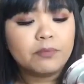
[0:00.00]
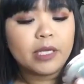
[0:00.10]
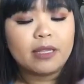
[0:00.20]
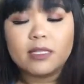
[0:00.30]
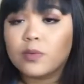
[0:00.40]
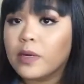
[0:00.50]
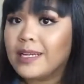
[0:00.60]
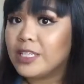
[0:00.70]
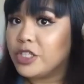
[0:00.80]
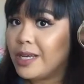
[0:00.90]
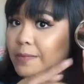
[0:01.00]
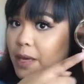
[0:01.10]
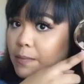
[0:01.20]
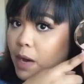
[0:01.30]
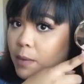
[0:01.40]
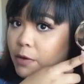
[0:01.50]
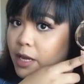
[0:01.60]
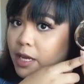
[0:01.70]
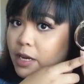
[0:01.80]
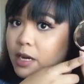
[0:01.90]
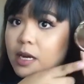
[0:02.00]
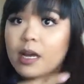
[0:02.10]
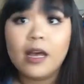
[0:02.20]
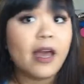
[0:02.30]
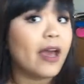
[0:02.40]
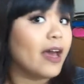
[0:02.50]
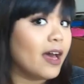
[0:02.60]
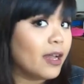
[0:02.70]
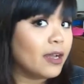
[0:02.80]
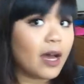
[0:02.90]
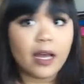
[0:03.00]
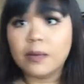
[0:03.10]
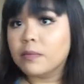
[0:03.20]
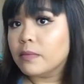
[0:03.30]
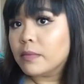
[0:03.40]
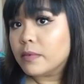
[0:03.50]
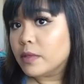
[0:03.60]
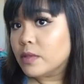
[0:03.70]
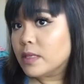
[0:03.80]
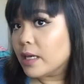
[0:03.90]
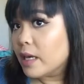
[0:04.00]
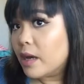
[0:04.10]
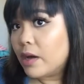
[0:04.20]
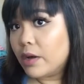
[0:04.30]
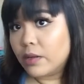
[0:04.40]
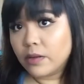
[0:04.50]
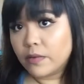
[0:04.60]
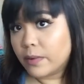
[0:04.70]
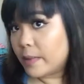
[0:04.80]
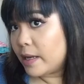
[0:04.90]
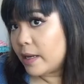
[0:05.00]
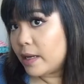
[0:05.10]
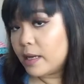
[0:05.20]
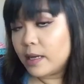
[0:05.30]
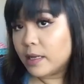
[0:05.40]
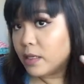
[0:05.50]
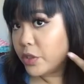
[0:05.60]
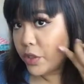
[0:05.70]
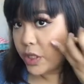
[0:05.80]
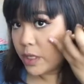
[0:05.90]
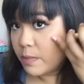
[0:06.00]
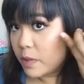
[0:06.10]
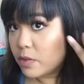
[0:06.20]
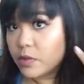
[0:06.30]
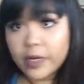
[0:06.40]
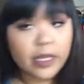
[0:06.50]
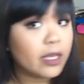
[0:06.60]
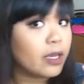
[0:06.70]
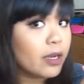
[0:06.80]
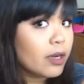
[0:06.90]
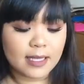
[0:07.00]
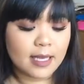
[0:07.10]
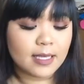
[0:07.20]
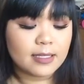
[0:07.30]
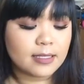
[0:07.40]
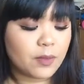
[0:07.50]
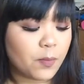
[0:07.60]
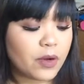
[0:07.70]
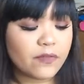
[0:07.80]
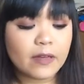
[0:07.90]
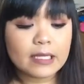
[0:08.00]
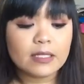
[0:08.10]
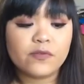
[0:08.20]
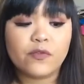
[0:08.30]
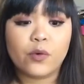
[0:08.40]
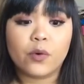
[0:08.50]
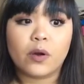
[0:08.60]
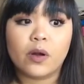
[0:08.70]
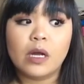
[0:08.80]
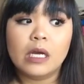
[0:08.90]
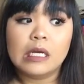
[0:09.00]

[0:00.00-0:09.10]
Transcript: but this one is Champagne Pop right here, and I'm using it all over my cheekbones right here. It's perfect for